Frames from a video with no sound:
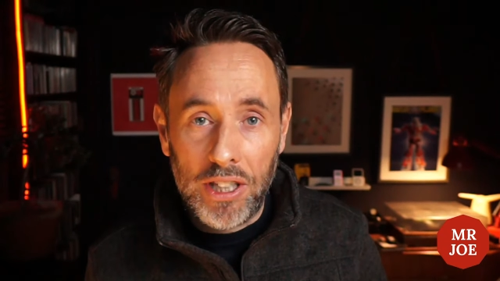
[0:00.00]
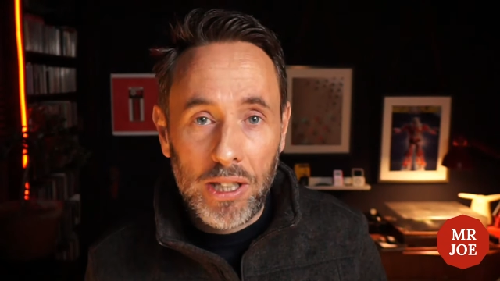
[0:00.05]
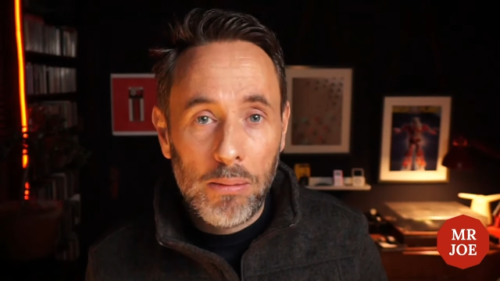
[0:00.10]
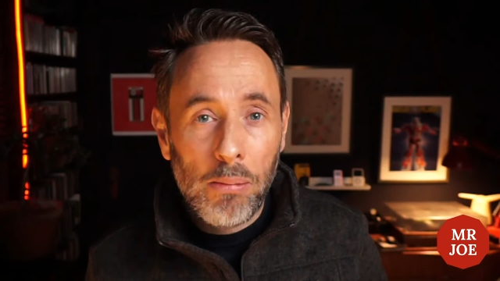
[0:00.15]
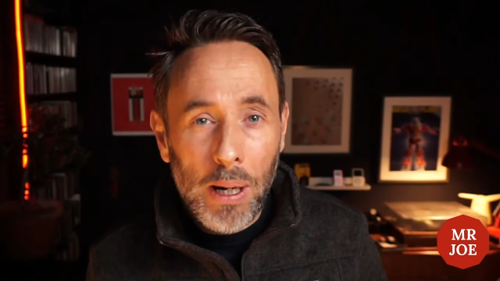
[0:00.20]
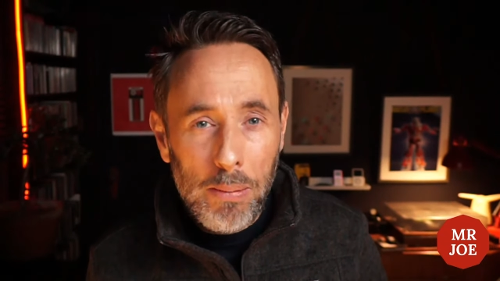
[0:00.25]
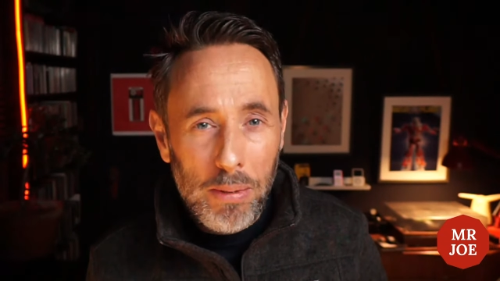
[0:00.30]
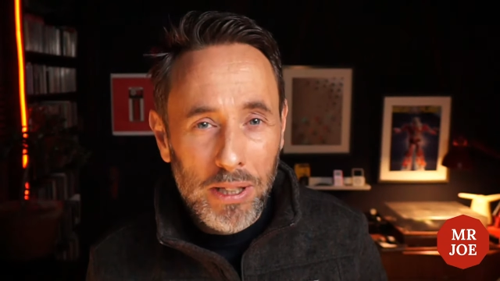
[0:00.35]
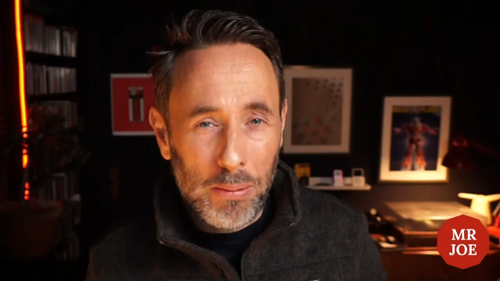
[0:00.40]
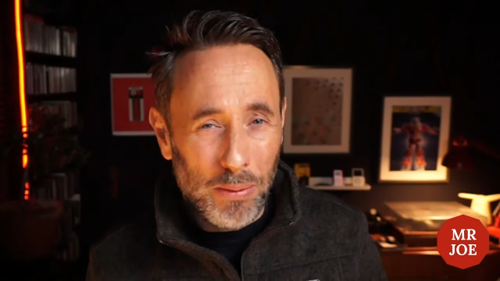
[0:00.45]
It
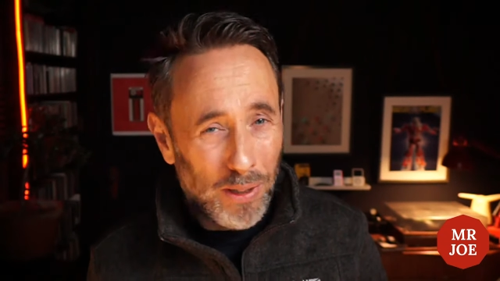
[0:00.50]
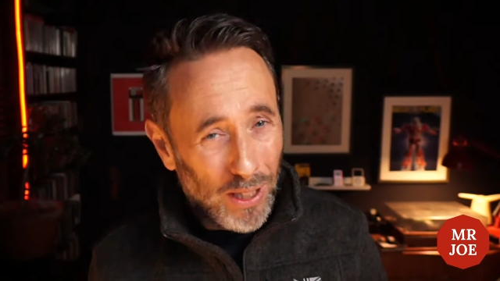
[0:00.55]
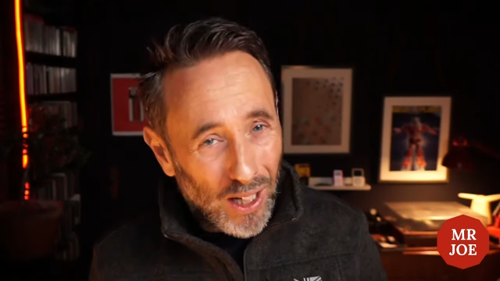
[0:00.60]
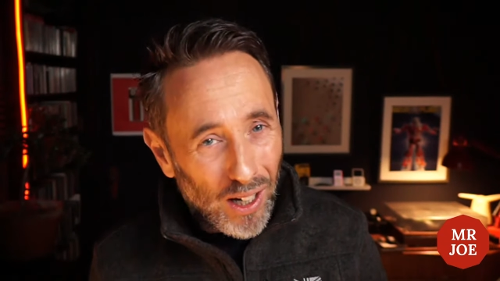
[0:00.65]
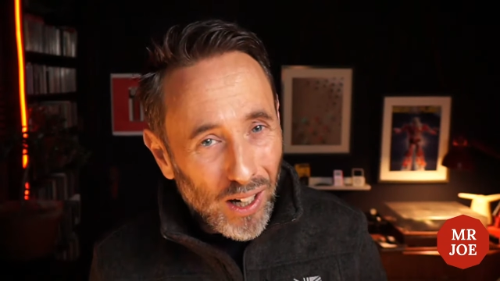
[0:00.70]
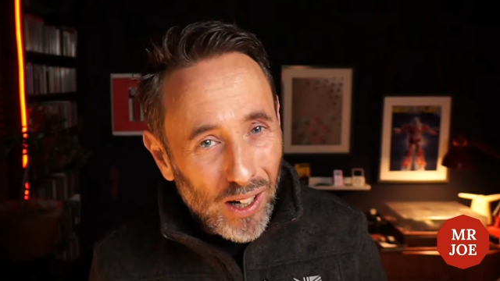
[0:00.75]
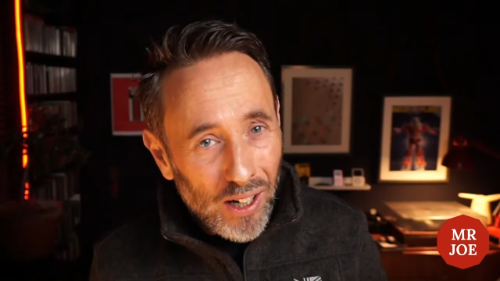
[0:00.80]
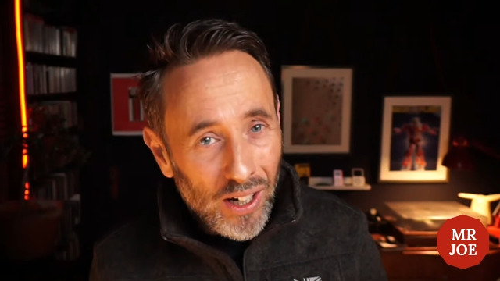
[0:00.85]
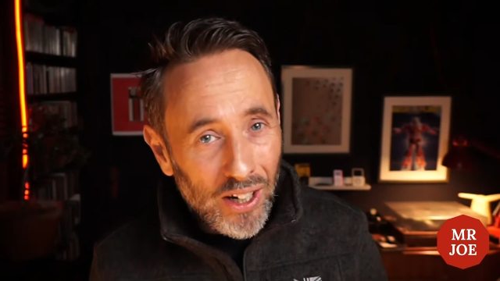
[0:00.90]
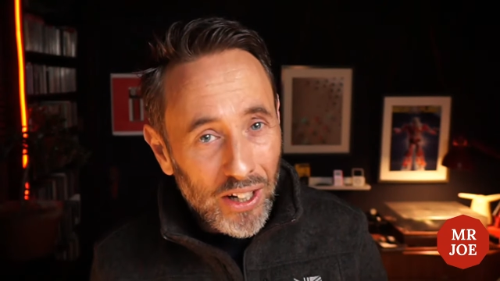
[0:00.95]
might be something that
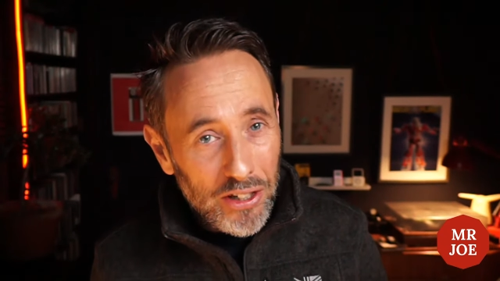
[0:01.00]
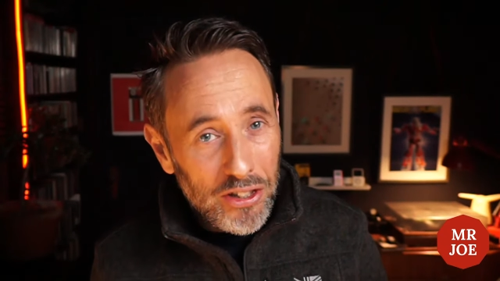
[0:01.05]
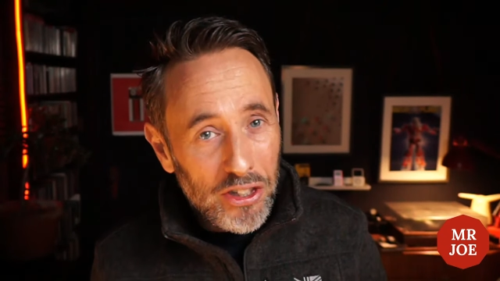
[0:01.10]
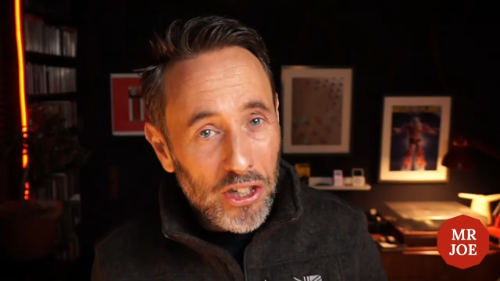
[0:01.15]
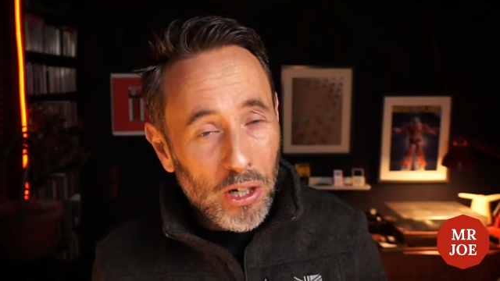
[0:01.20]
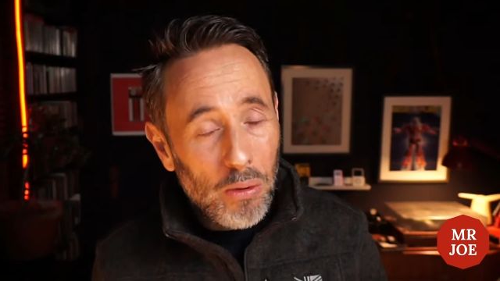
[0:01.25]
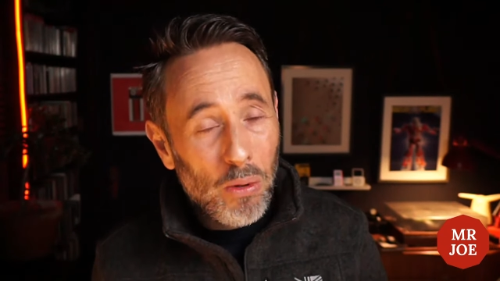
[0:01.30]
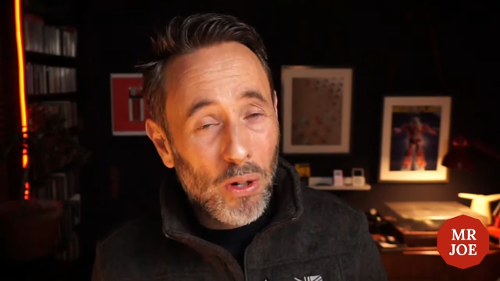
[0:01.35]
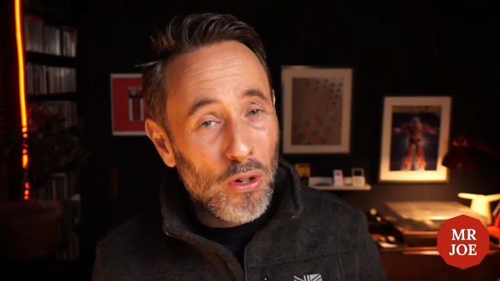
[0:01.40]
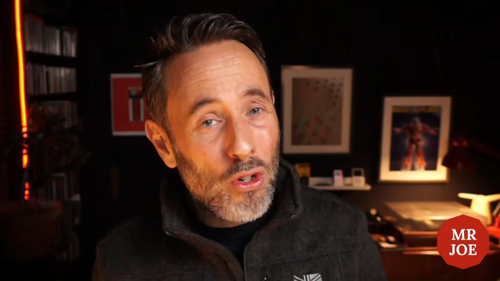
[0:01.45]
irks
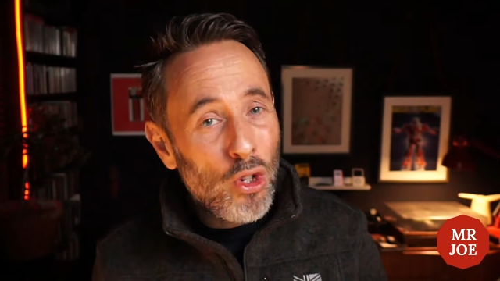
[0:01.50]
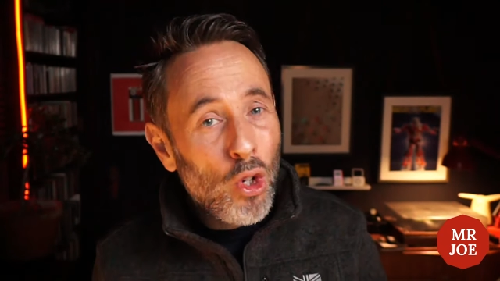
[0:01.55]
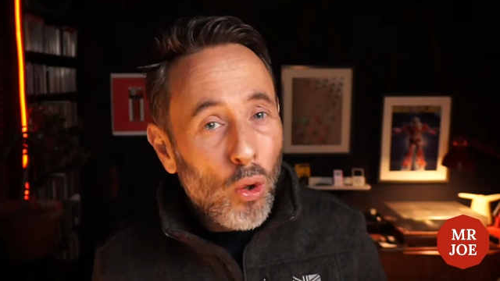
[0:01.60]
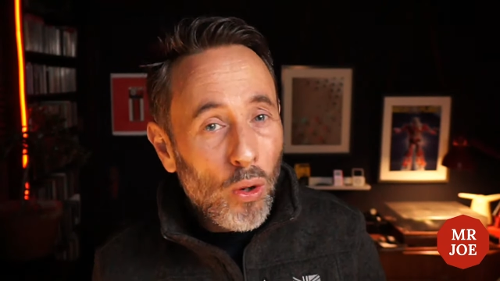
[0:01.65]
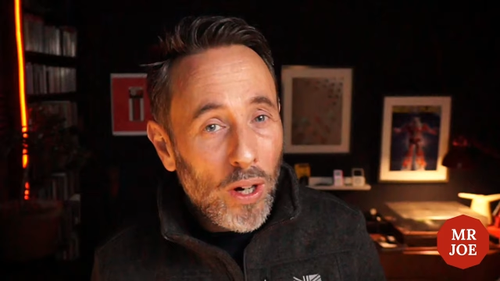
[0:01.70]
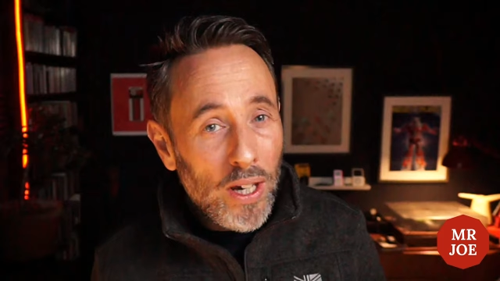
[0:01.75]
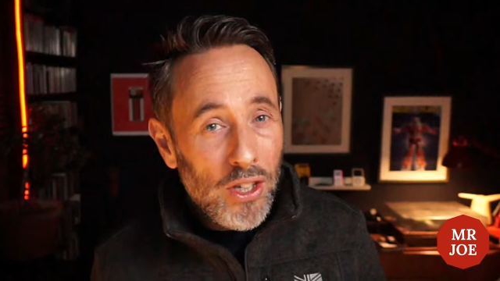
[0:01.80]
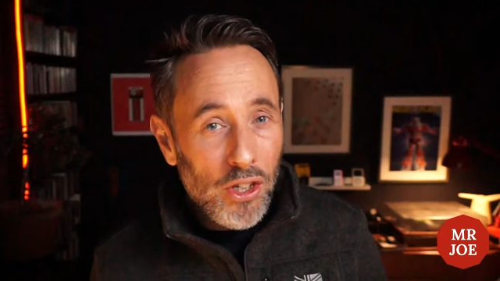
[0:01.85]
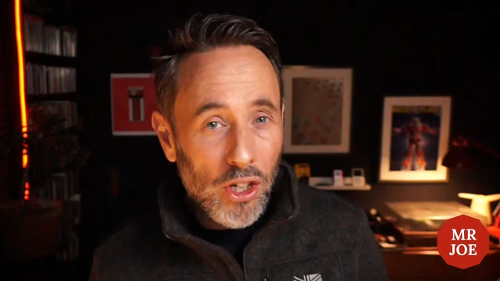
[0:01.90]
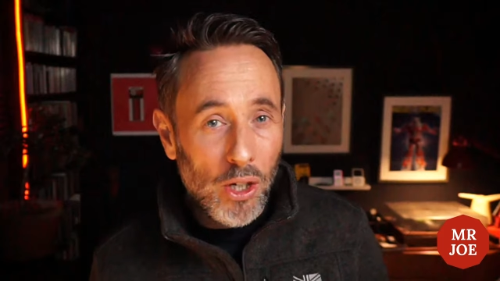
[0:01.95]
you or
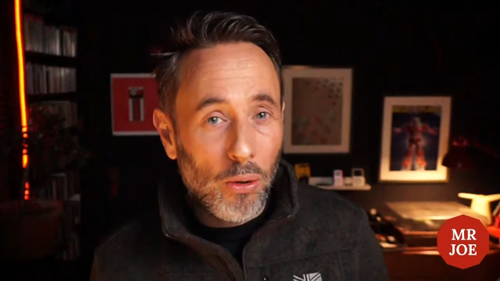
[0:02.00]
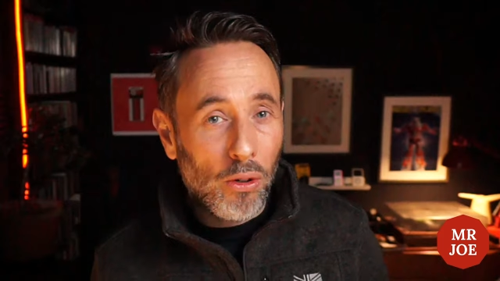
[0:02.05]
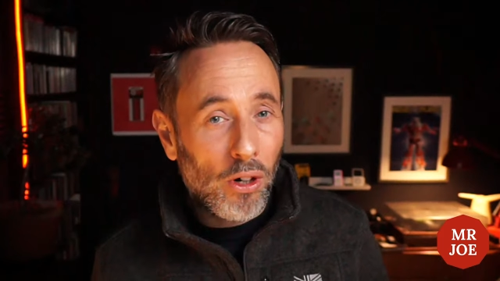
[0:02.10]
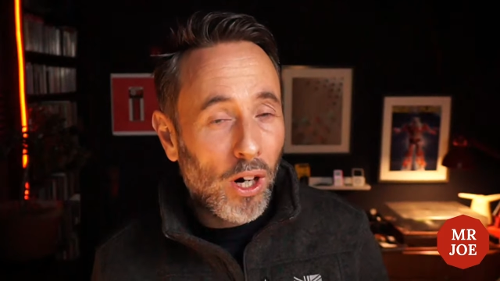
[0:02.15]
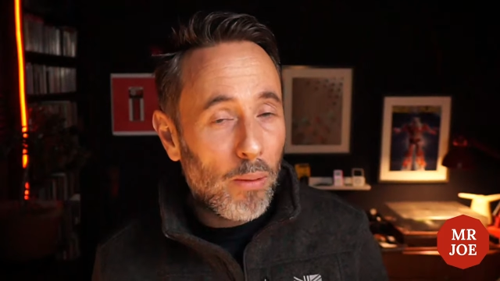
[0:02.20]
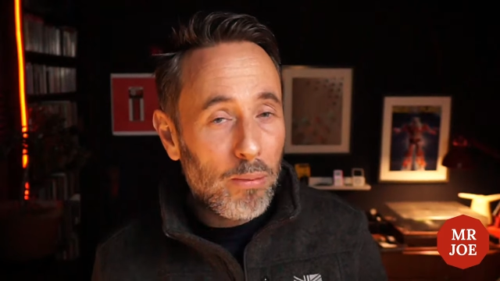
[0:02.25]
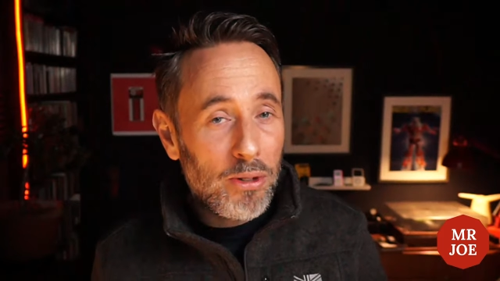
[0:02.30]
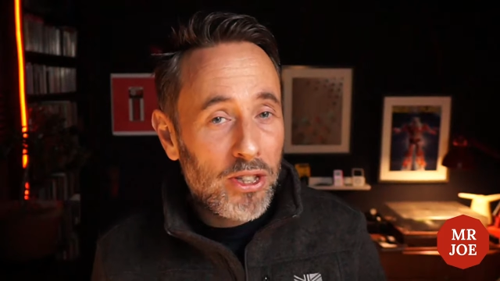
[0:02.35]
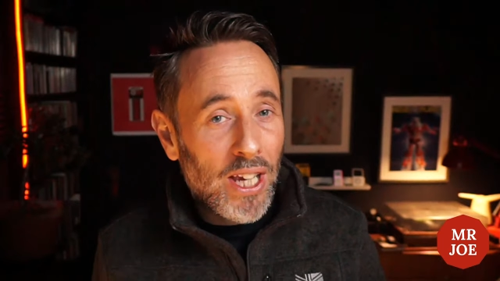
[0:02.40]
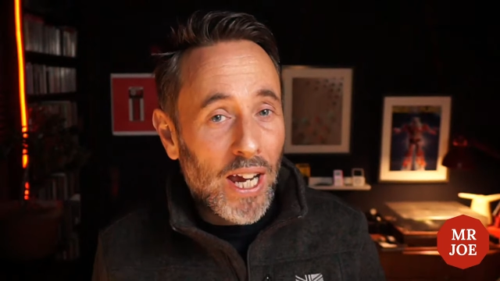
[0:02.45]
annoys you or
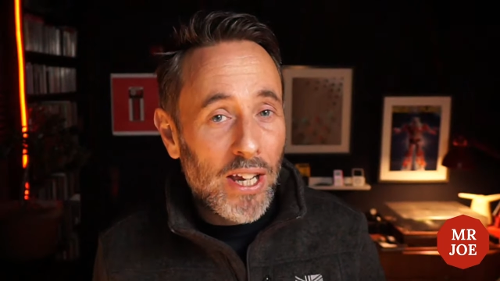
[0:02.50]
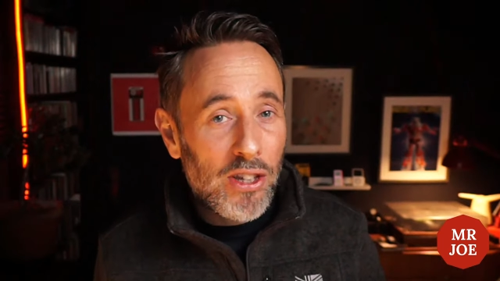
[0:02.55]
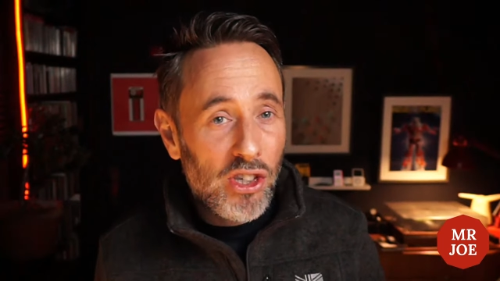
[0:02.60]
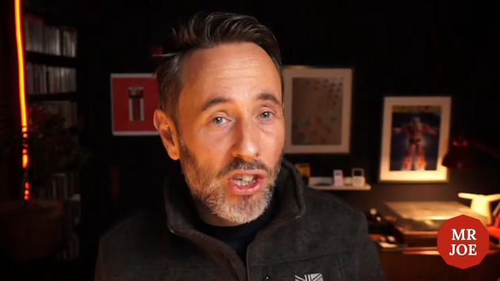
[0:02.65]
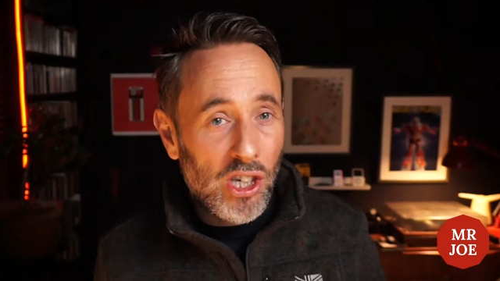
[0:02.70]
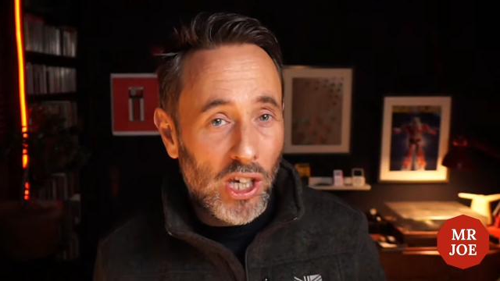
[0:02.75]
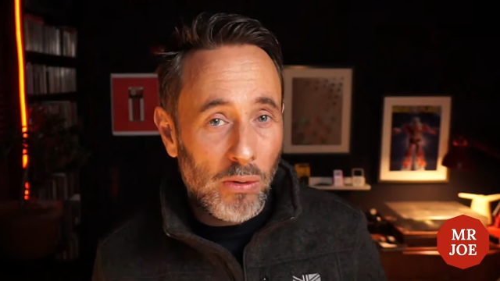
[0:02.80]
upsets you.